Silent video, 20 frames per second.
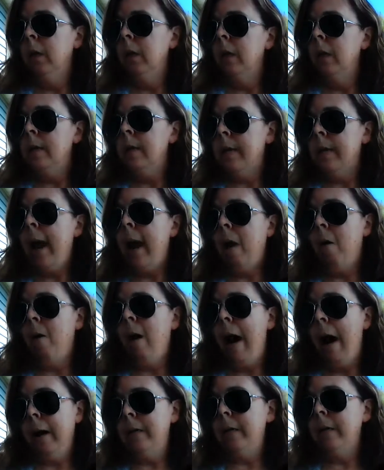Now
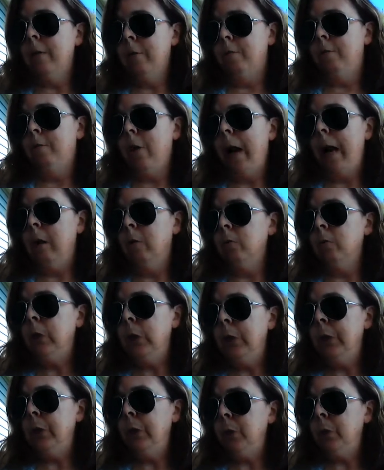I did a frown
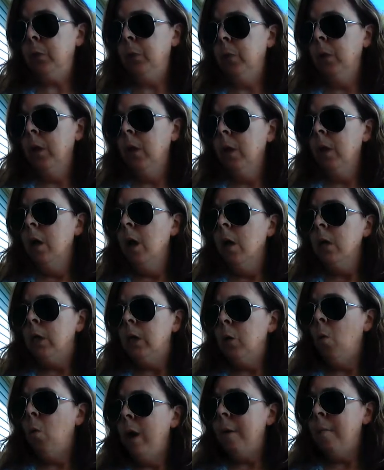too. So
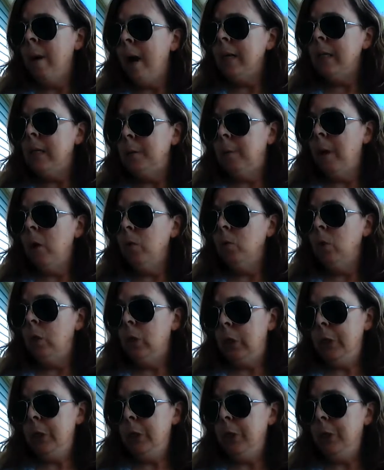what am I supposed
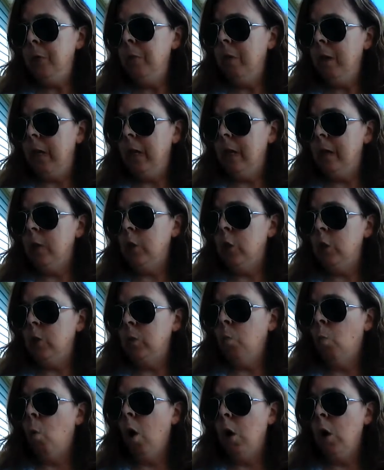to do then? Just
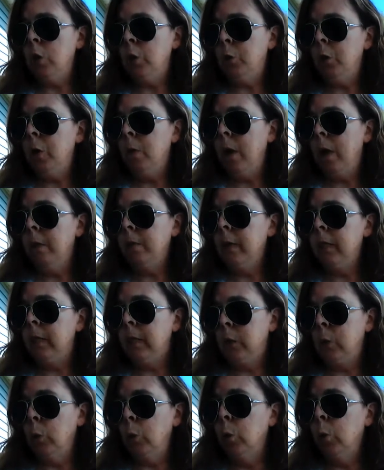wander around the
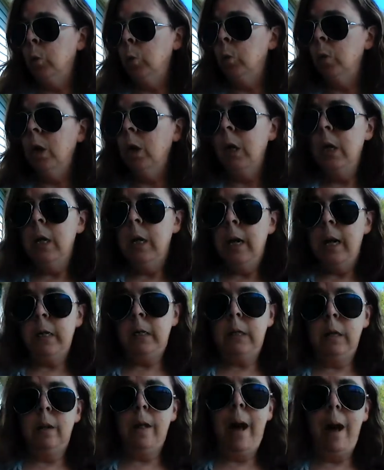school
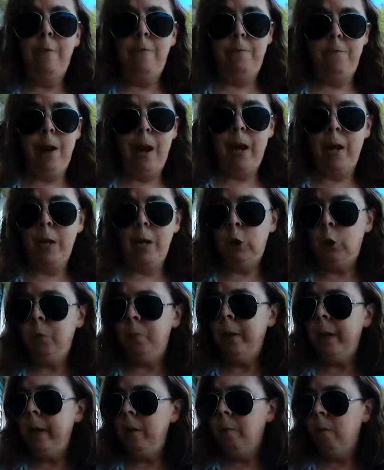until I find you
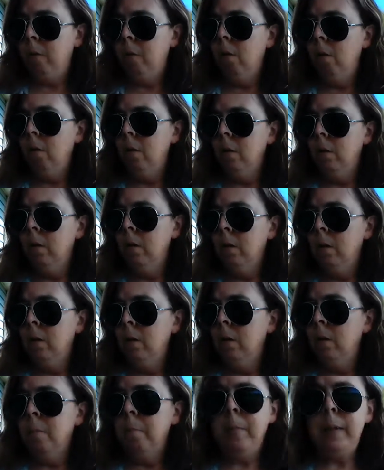people?
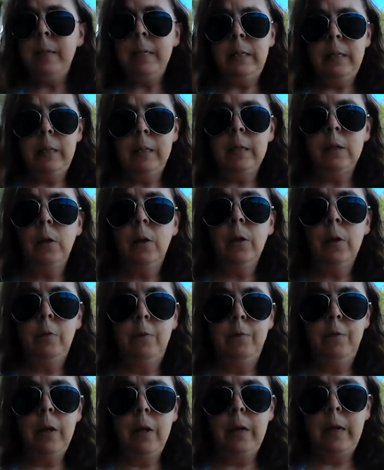Mrs. looked
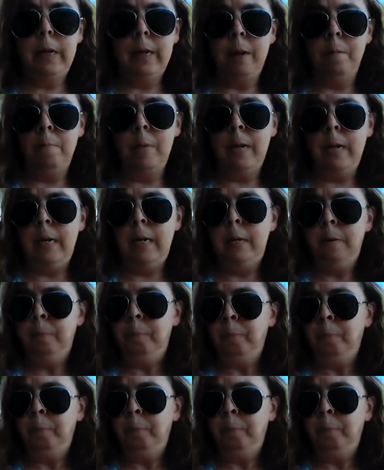funny at me.